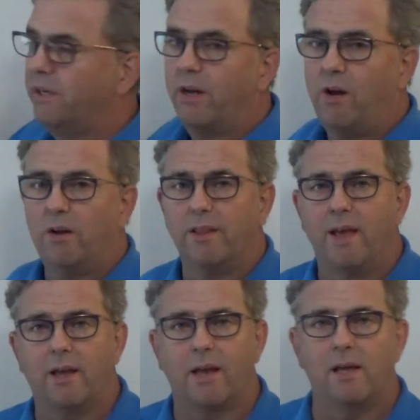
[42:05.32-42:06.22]
and all of
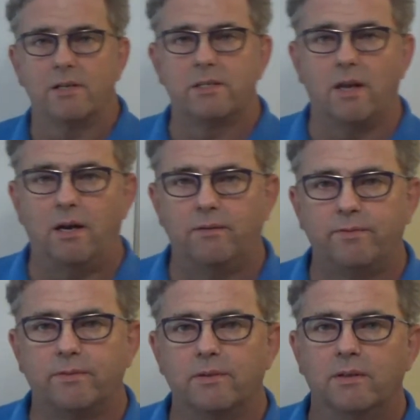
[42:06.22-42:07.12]
that kind of
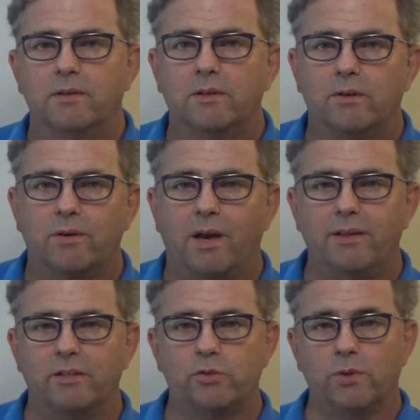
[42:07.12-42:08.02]
stuff. Okay,
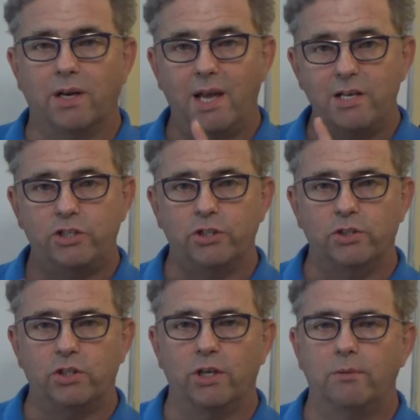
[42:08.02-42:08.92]
this
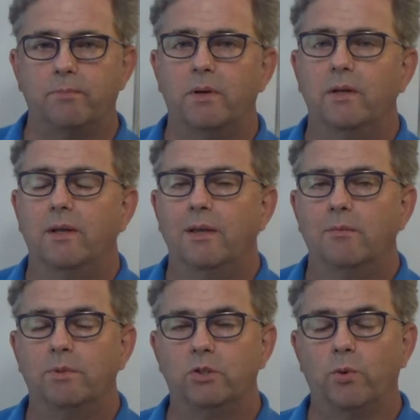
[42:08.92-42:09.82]
relationship
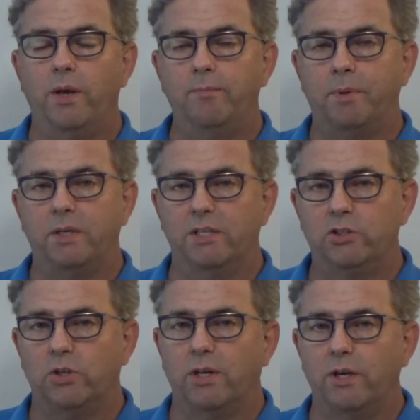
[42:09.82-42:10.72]
between
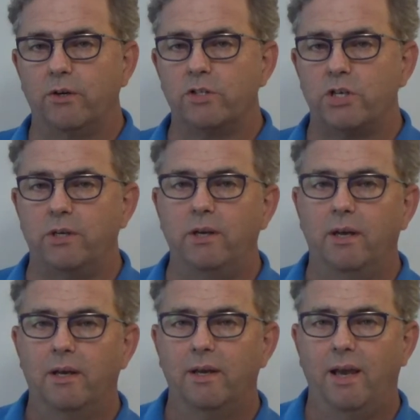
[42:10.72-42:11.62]
potential energy
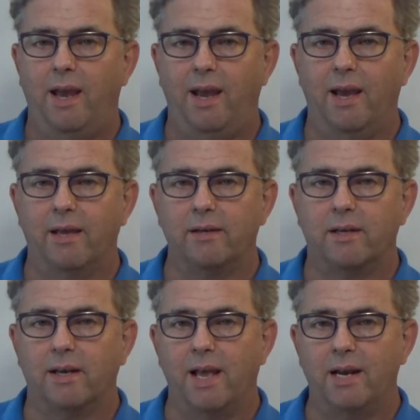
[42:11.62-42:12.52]
and
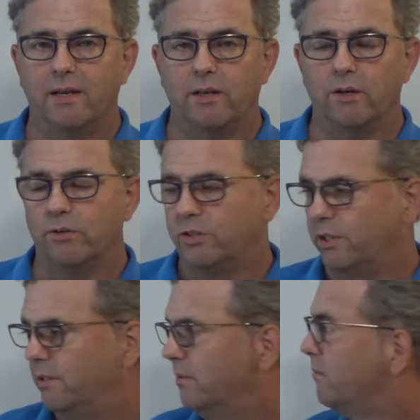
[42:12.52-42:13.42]
kinetic
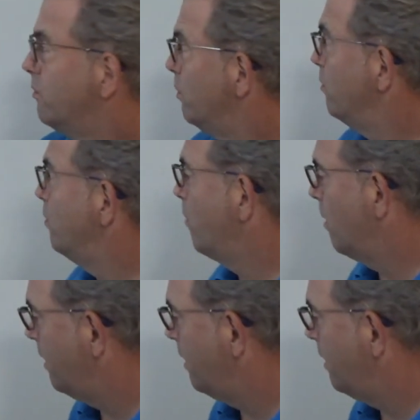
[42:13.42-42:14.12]
energy through the work